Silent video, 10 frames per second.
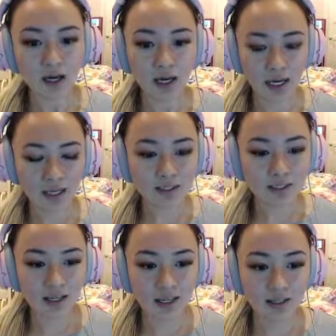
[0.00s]
And
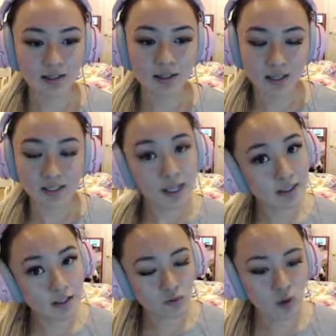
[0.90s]
in the
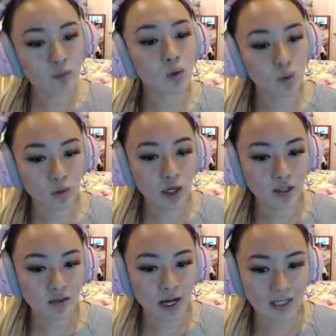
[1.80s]
attendance form, we will
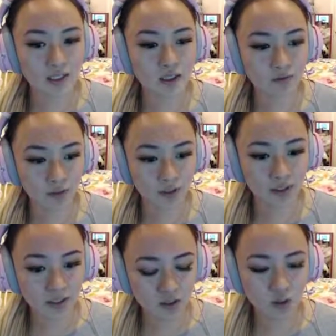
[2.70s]
also ask you for your
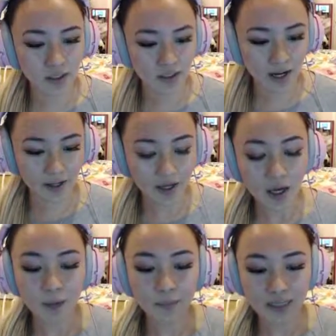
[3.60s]
Discord tag.
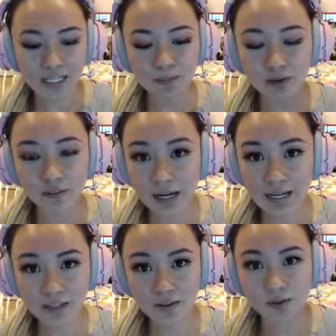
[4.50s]
Please provide
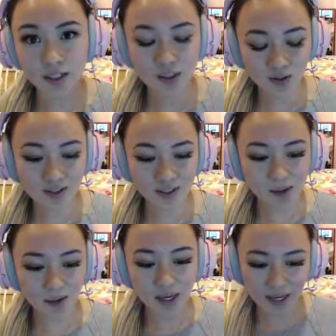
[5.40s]
us with your
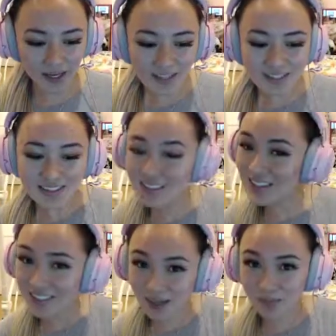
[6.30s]
username and
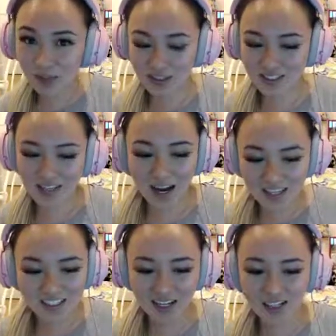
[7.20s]
the numbers,
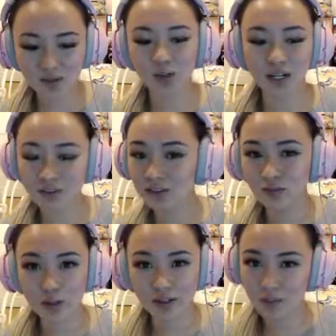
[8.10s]
hashtag whatever
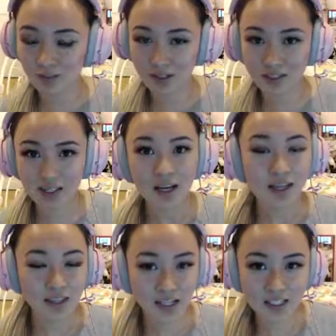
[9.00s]
4 numbers
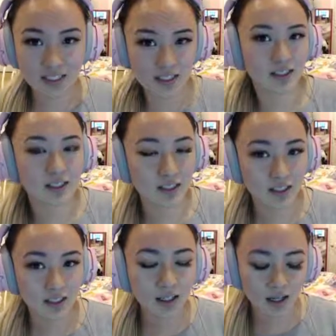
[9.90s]
that is
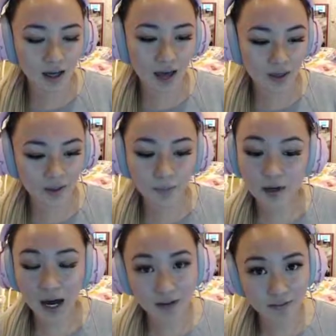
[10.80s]
the number
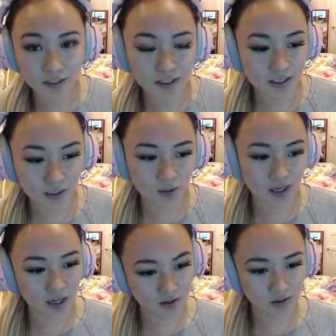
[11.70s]
after your Discord
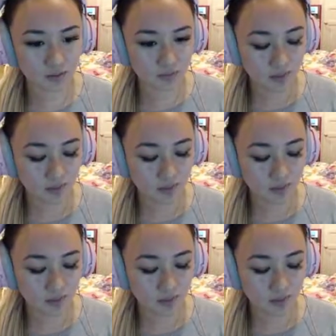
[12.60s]
handle.